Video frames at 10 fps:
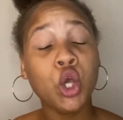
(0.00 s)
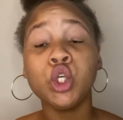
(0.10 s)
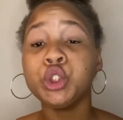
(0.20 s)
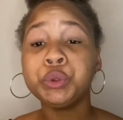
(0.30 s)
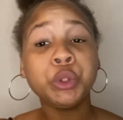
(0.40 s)

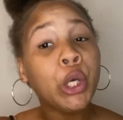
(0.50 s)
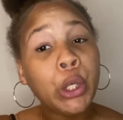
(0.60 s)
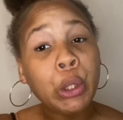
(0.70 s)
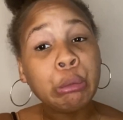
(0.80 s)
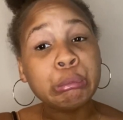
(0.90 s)
you
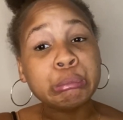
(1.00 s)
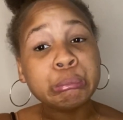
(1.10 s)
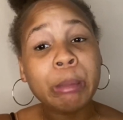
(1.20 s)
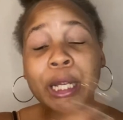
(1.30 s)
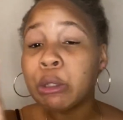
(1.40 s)
know,
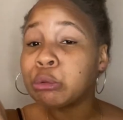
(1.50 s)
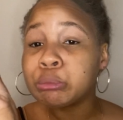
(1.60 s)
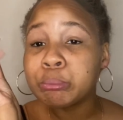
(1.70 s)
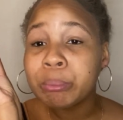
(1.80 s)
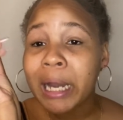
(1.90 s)
my own
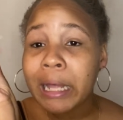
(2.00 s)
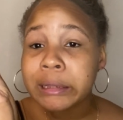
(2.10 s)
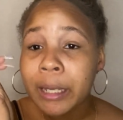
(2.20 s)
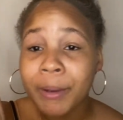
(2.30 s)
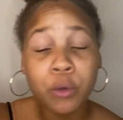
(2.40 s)

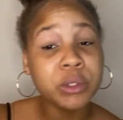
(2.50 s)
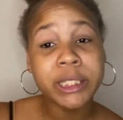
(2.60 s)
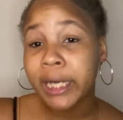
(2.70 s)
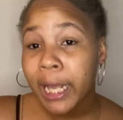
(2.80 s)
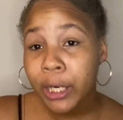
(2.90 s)
plata, my own
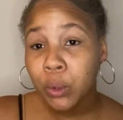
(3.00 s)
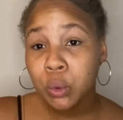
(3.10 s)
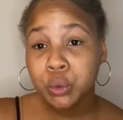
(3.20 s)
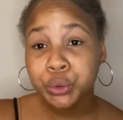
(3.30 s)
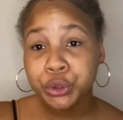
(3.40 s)
dinero.
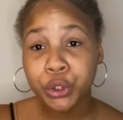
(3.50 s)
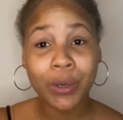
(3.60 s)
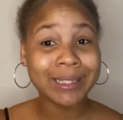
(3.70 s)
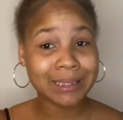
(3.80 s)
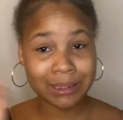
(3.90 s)
You know,
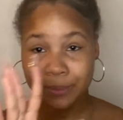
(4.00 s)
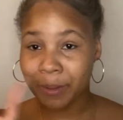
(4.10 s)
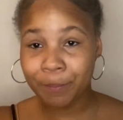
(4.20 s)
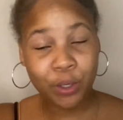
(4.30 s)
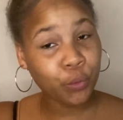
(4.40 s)
I did
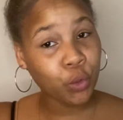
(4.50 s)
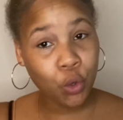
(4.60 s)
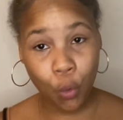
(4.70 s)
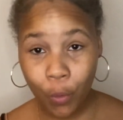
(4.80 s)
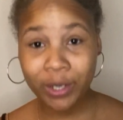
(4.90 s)
spend my own
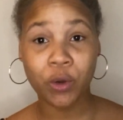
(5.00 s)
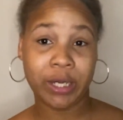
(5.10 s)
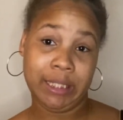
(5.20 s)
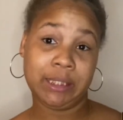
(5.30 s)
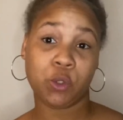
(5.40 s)
coin on
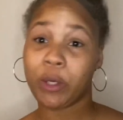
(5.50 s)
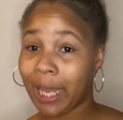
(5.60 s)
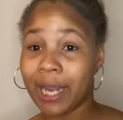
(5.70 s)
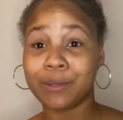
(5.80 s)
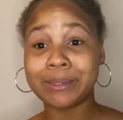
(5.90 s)
this,
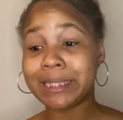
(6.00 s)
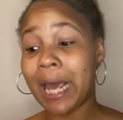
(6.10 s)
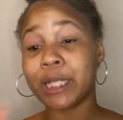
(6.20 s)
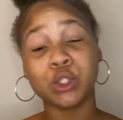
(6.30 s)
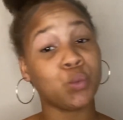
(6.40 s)
okay? It was
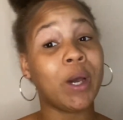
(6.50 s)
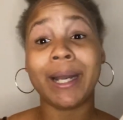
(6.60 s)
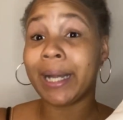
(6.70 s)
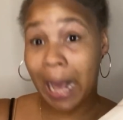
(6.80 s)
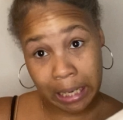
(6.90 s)
like
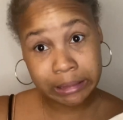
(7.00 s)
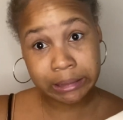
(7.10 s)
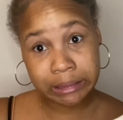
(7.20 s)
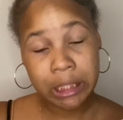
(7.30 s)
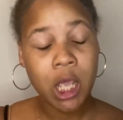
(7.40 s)
$200.
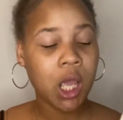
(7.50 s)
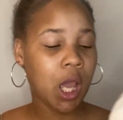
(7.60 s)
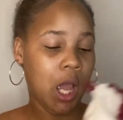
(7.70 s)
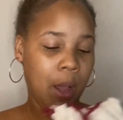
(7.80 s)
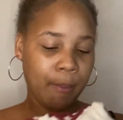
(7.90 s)

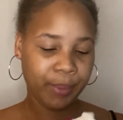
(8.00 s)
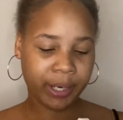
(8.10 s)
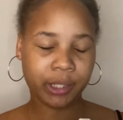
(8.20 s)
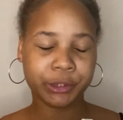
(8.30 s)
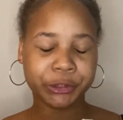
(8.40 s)
But,